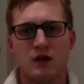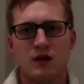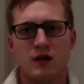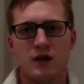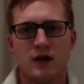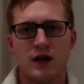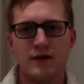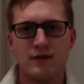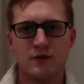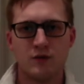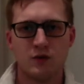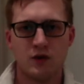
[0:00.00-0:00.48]

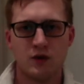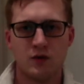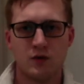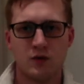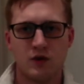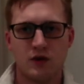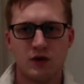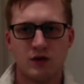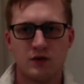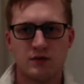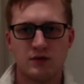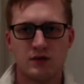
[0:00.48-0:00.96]
Hey everyone,
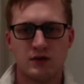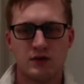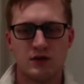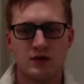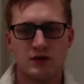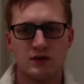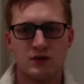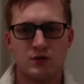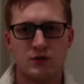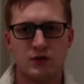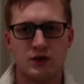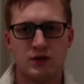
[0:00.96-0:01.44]
welcome to
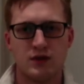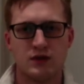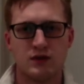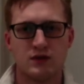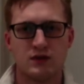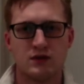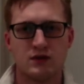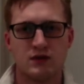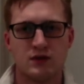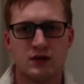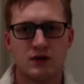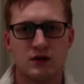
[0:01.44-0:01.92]
this
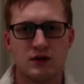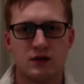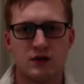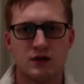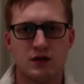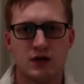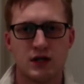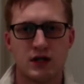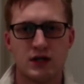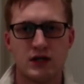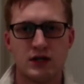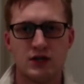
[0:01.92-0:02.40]
week's
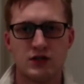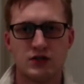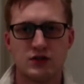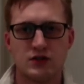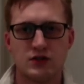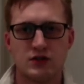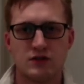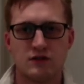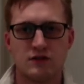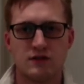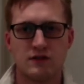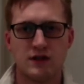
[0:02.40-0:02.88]

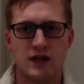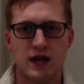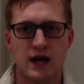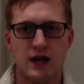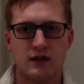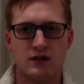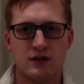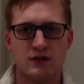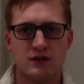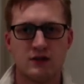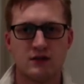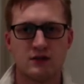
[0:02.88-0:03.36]
edition of the
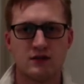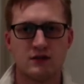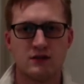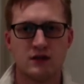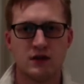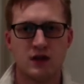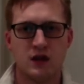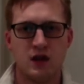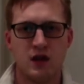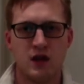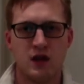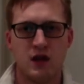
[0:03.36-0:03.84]

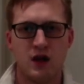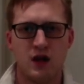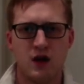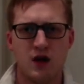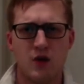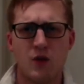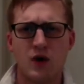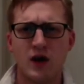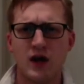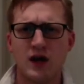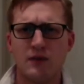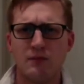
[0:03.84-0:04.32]
Dadliness.
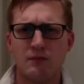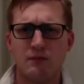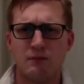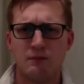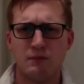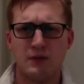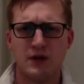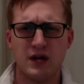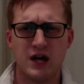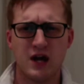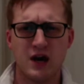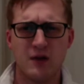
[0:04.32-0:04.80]
I want to
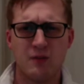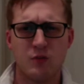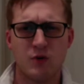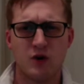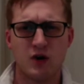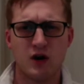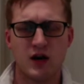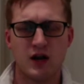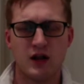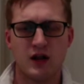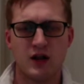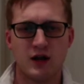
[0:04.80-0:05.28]
pick up
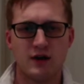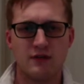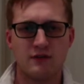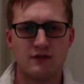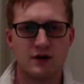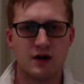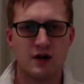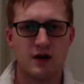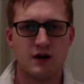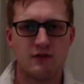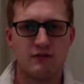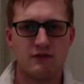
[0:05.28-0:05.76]
where I
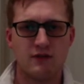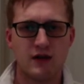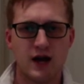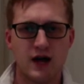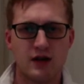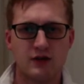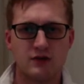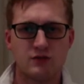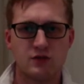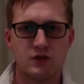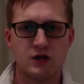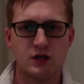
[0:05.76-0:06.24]
left off
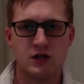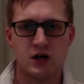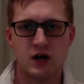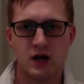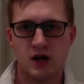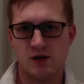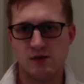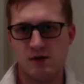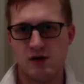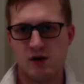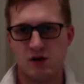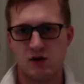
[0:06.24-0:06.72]
last week
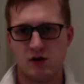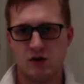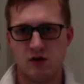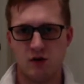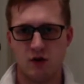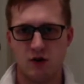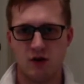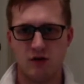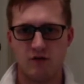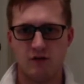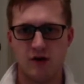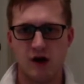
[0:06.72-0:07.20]
talking about
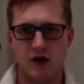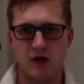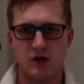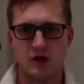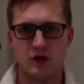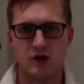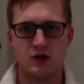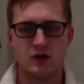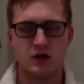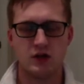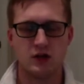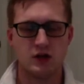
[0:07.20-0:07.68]
heroic
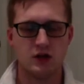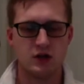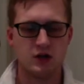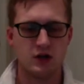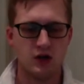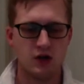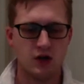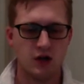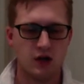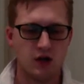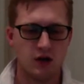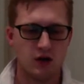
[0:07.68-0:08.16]
fatherhood.
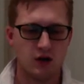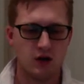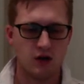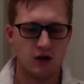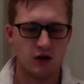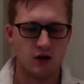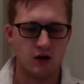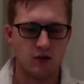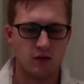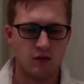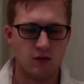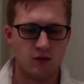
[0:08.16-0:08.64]

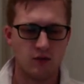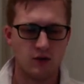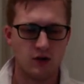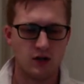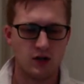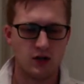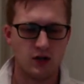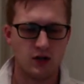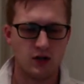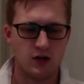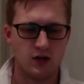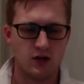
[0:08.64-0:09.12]

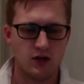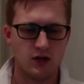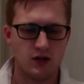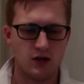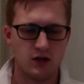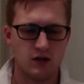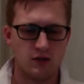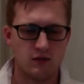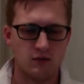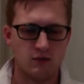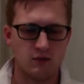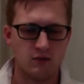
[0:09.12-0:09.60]

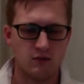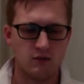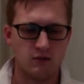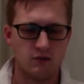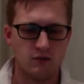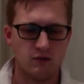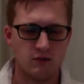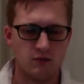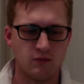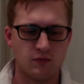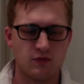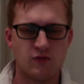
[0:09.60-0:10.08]
In
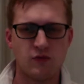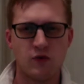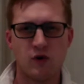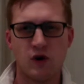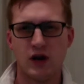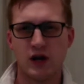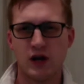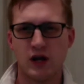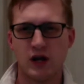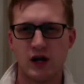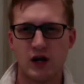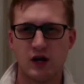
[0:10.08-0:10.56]

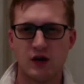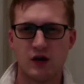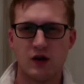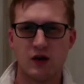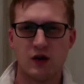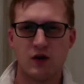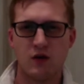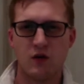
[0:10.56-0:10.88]
Before I kind of